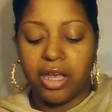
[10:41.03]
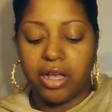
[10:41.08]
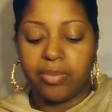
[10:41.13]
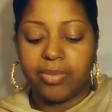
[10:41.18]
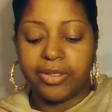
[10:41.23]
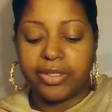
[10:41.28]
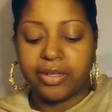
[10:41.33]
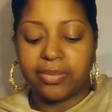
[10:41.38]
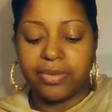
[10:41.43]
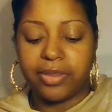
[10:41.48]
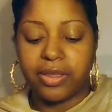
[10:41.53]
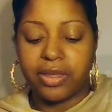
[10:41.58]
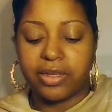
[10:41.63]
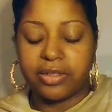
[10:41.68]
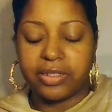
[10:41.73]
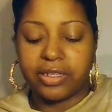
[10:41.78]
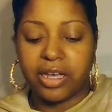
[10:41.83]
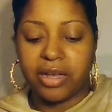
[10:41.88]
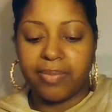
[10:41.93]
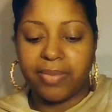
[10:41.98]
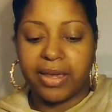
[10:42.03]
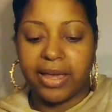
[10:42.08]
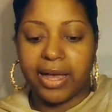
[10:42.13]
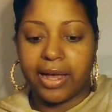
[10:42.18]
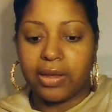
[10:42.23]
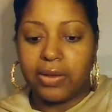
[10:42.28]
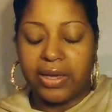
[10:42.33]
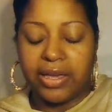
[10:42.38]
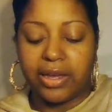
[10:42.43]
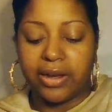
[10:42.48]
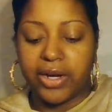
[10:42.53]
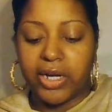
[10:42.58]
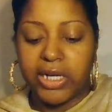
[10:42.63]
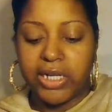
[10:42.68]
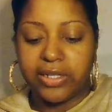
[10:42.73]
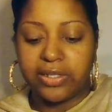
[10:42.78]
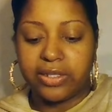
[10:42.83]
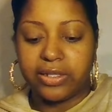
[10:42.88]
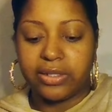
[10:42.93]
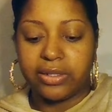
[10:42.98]
But something is coming out,
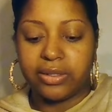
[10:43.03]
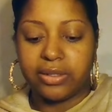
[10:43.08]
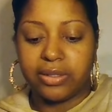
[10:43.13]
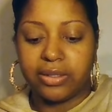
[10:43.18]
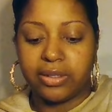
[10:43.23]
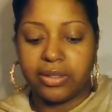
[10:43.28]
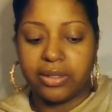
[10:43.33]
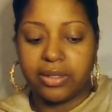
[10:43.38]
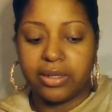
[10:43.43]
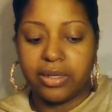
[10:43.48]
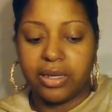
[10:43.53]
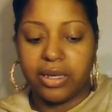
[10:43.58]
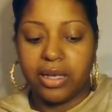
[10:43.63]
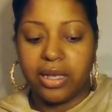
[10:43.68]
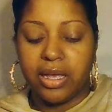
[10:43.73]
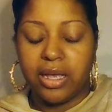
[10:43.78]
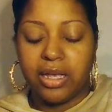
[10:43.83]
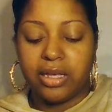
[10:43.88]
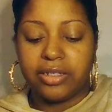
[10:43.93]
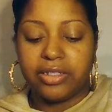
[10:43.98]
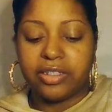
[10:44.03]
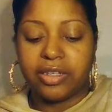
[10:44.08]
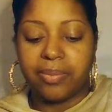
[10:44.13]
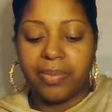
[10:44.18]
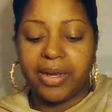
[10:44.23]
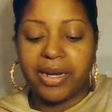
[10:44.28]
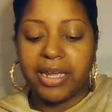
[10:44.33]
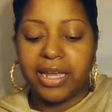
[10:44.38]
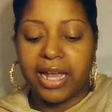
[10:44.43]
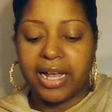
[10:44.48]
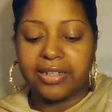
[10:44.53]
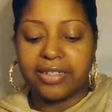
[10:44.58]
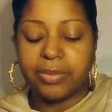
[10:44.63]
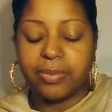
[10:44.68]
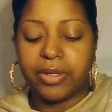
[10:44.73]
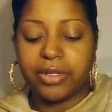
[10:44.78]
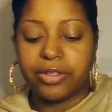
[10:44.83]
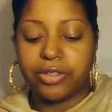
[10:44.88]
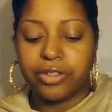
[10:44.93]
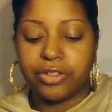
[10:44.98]
Aries. Somebody has
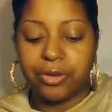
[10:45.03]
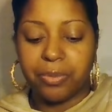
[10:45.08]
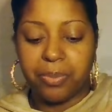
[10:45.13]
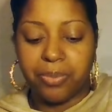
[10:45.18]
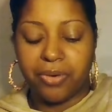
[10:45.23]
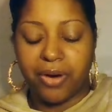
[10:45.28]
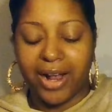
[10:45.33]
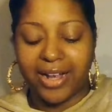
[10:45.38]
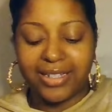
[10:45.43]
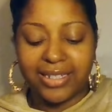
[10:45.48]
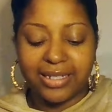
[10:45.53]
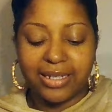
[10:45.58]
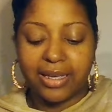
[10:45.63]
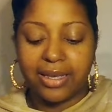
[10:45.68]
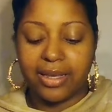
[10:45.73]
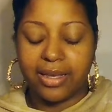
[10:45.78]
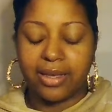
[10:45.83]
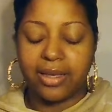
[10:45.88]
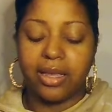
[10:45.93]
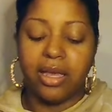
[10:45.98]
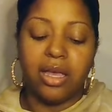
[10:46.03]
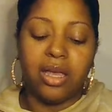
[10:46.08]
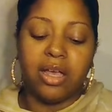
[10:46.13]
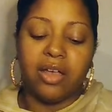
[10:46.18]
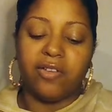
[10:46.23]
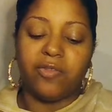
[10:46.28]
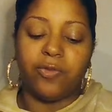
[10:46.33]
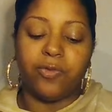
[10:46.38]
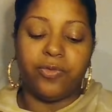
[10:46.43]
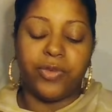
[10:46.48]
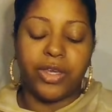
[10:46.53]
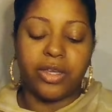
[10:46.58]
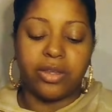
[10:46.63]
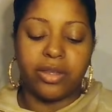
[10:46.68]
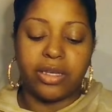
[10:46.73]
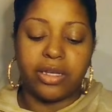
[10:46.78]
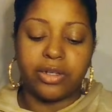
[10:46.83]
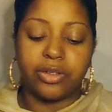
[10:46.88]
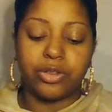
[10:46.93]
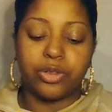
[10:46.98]
been suppressing
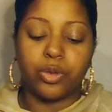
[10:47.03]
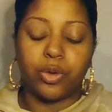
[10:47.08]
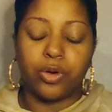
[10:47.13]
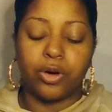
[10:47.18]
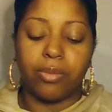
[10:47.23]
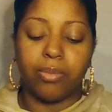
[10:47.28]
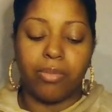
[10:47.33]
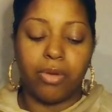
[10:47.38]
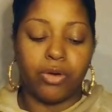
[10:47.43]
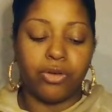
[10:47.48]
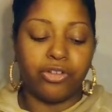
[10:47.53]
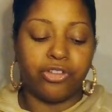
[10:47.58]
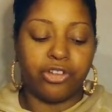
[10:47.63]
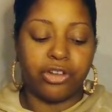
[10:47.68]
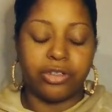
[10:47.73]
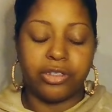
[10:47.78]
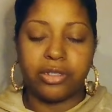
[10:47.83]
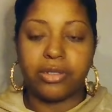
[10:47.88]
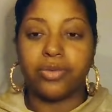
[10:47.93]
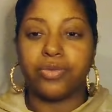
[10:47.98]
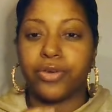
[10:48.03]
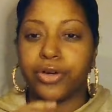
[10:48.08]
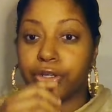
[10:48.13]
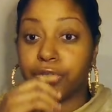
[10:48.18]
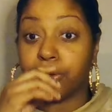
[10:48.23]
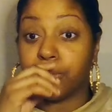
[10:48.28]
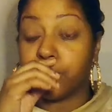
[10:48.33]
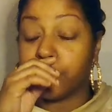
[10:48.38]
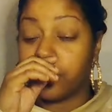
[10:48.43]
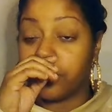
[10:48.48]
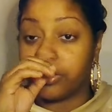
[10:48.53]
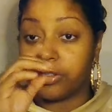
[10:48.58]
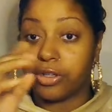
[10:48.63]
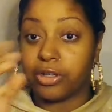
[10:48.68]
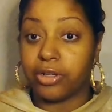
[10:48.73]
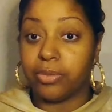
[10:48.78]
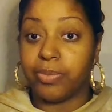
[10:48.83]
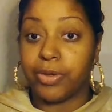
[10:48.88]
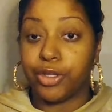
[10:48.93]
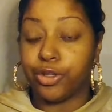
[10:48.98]
feelings or emotions for you. This
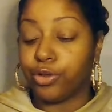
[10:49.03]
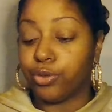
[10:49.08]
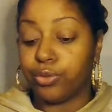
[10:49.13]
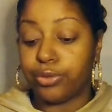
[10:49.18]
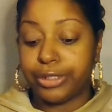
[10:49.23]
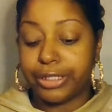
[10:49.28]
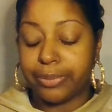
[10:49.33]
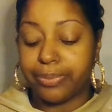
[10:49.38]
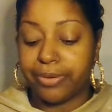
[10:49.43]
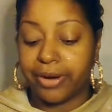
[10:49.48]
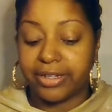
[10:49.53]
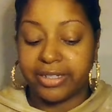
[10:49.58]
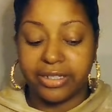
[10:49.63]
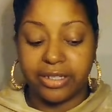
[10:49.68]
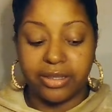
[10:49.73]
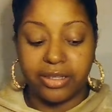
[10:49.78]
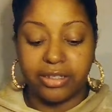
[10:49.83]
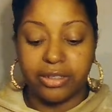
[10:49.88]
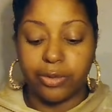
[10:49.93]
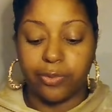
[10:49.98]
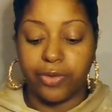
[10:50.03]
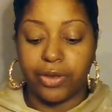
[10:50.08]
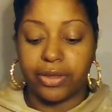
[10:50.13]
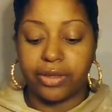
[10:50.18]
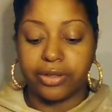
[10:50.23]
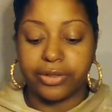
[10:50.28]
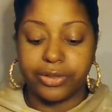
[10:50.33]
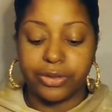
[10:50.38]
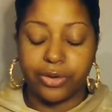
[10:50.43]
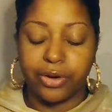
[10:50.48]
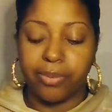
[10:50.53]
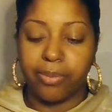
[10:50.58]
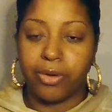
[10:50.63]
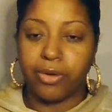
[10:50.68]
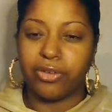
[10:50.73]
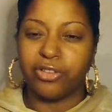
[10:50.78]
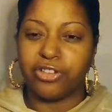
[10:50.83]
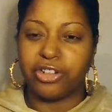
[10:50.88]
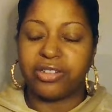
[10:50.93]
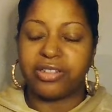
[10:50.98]
could be you suppressing these feelings or
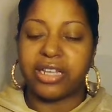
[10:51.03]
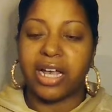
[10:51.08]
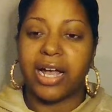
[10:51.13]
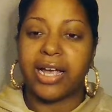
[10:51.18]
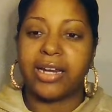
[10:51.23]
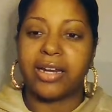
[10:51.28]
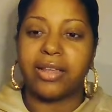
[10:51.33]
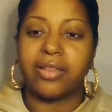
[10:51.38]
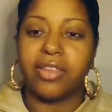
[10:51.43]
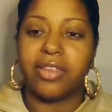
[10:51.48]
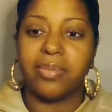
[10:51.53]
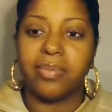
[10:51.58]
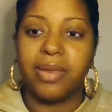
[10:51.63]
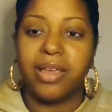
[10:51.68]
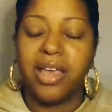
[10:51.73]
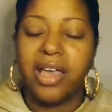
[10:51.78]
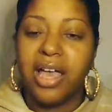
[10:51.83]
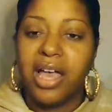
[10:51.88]
emotions, hiding them.